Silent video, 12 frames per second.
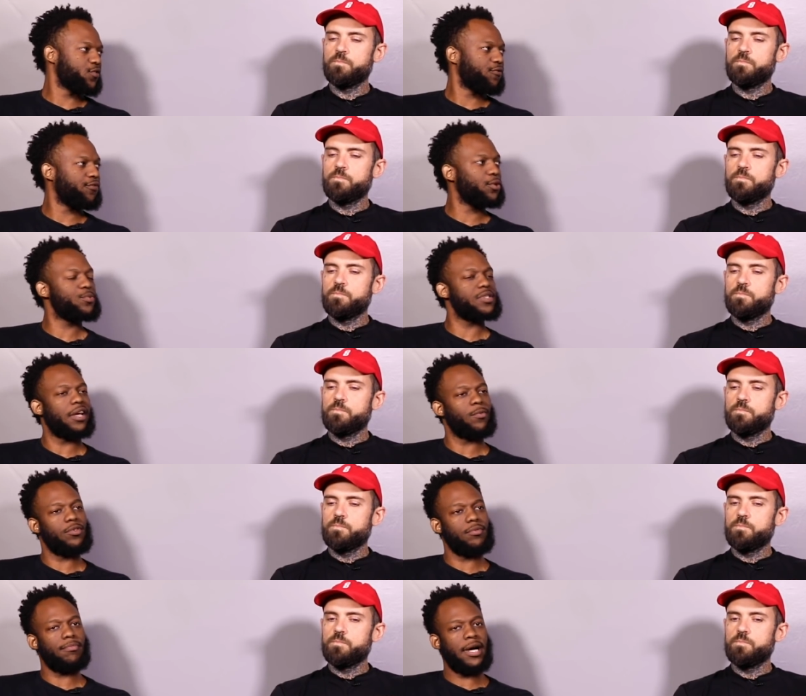Speaker 1: it just feels like
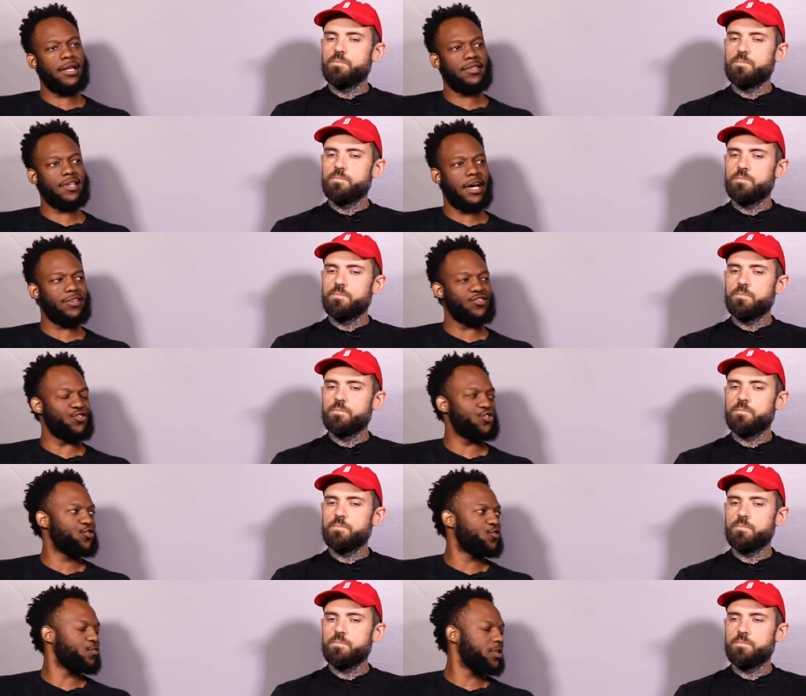when you're monetizing
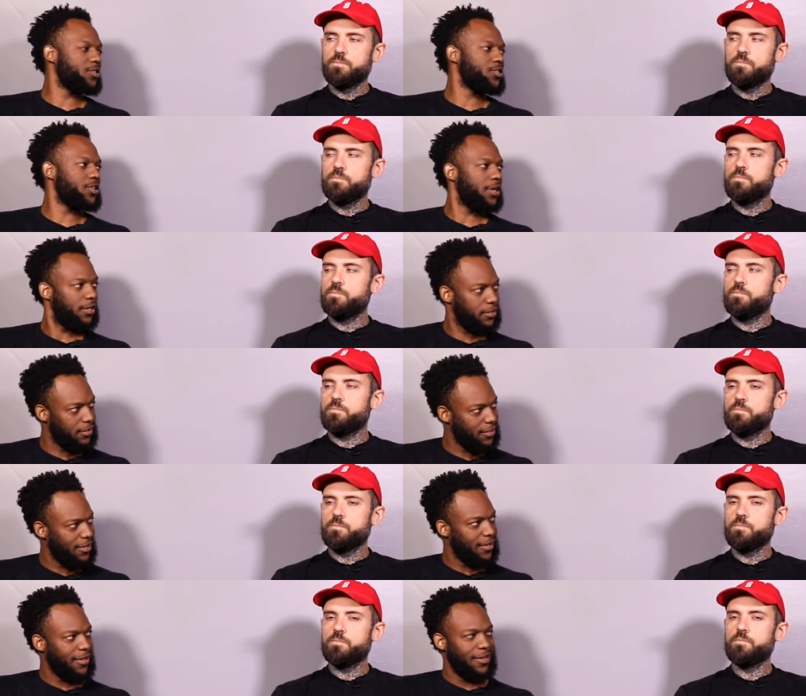street shit,
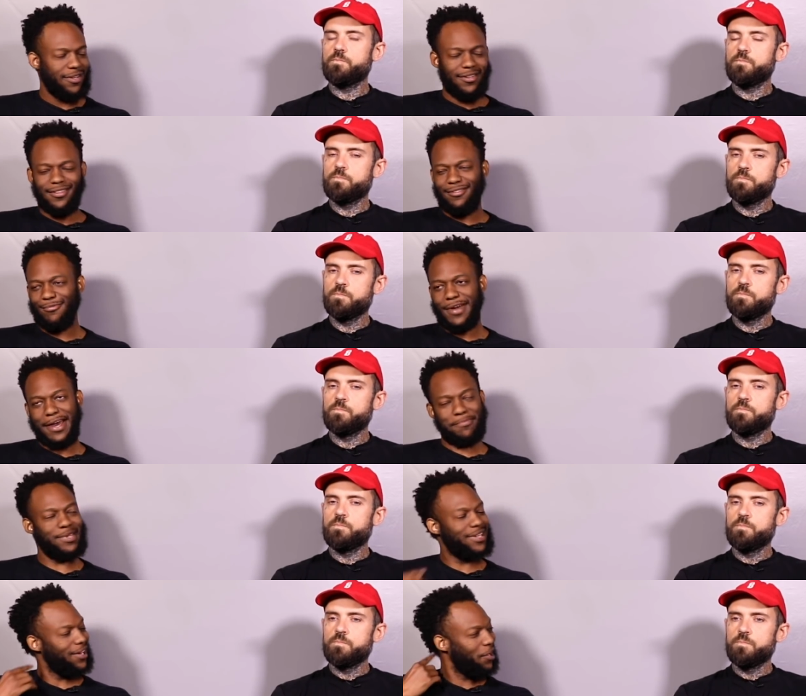you
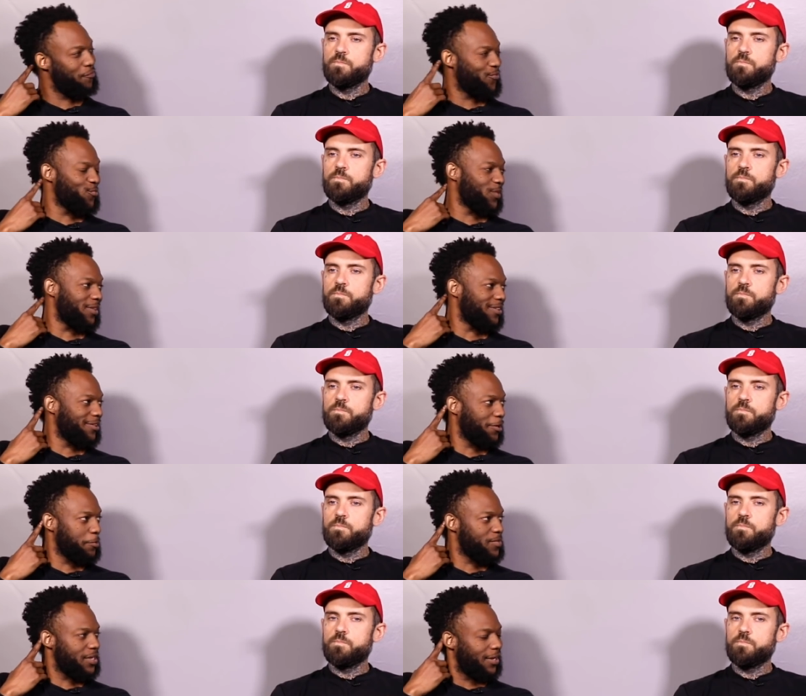gotta be careful with, you know
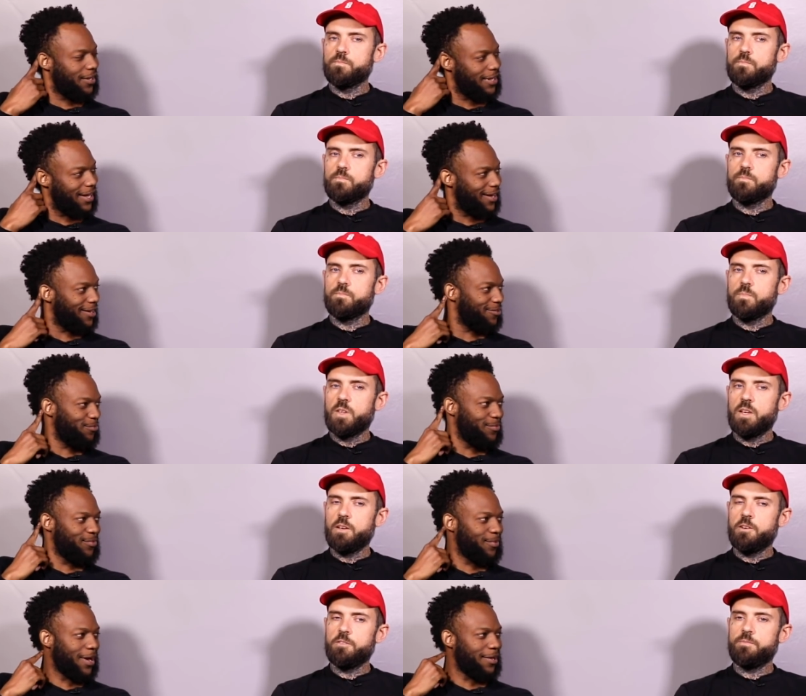what I'm saying? Like,
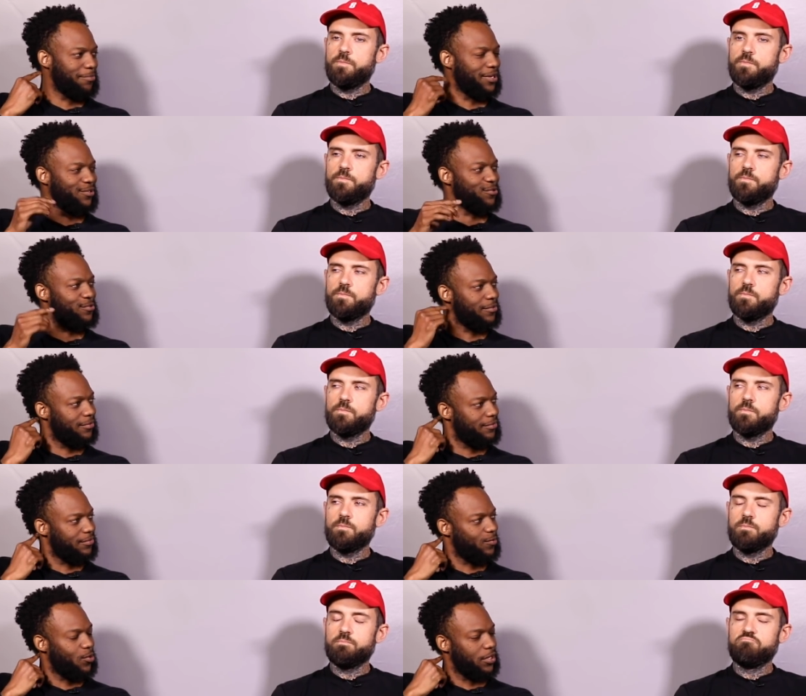you
Speaker 2: gotta be a little,
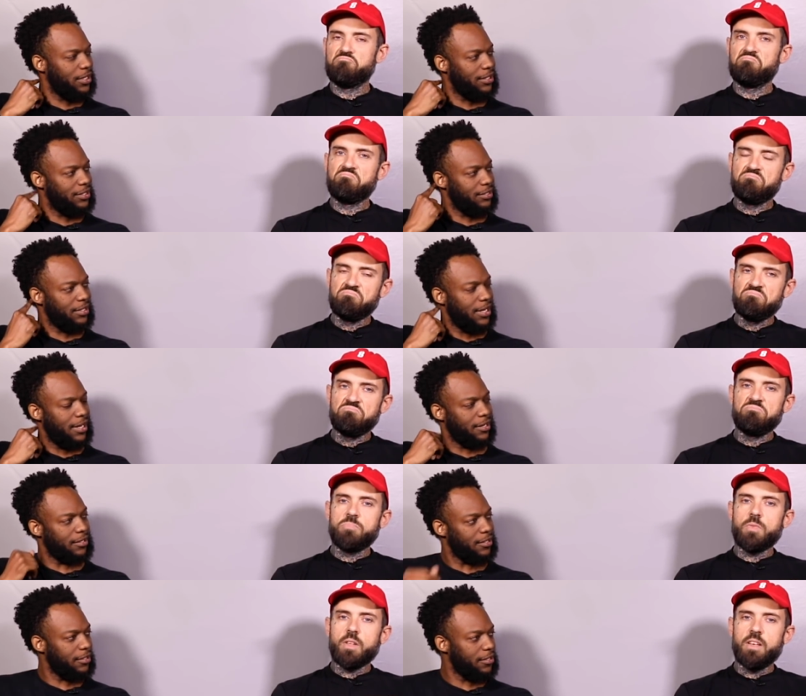walking that thin
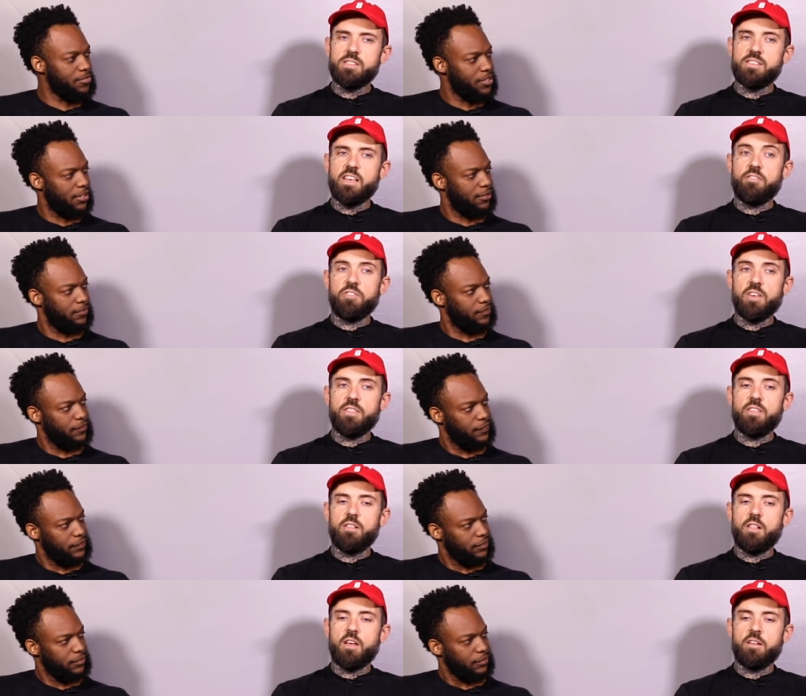line, you know what I'm saying? It's definitely a
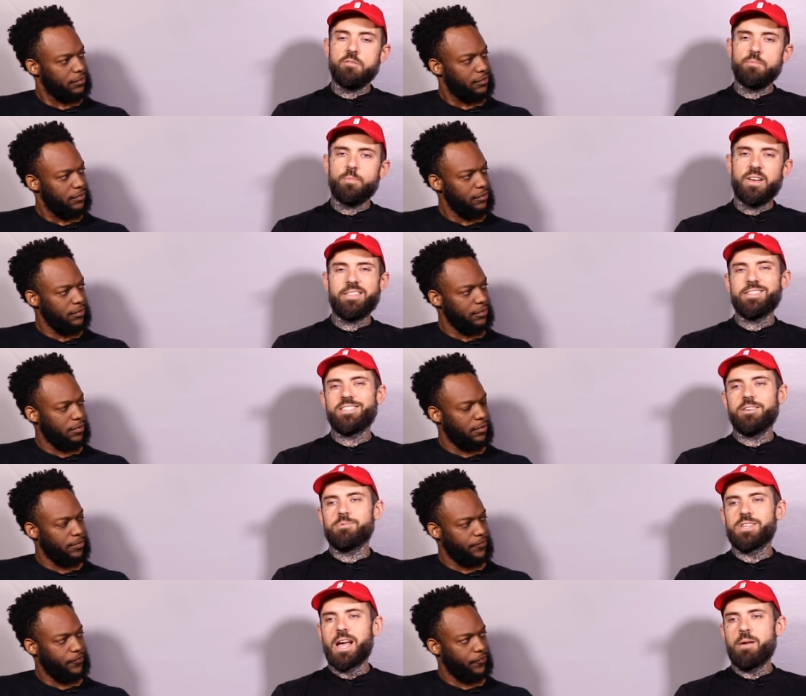thin line. But at the
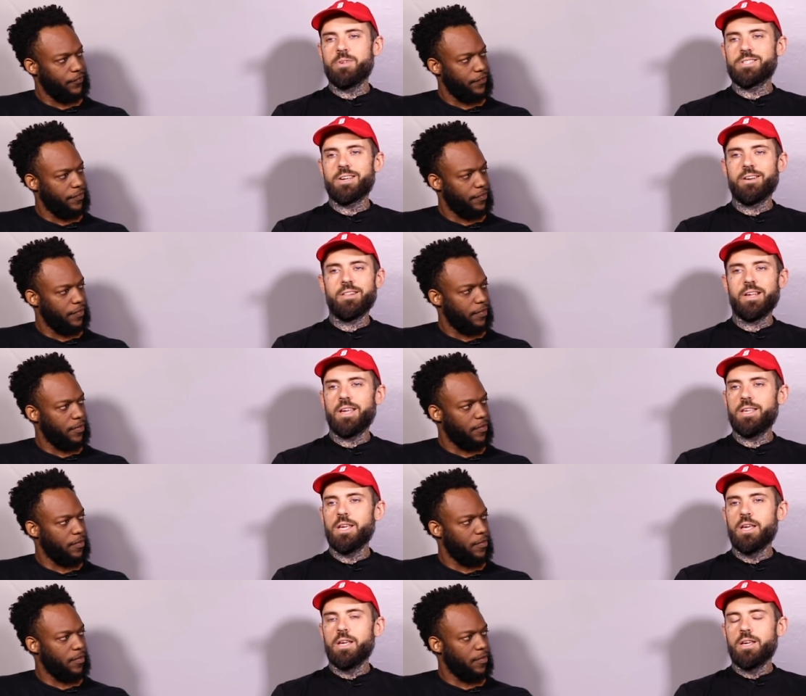same time, it's kind of
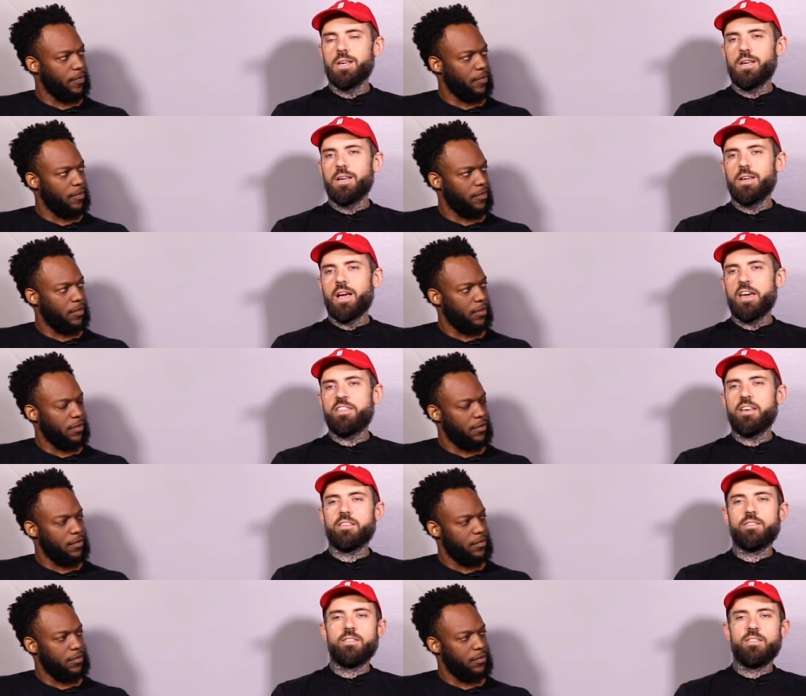like, I think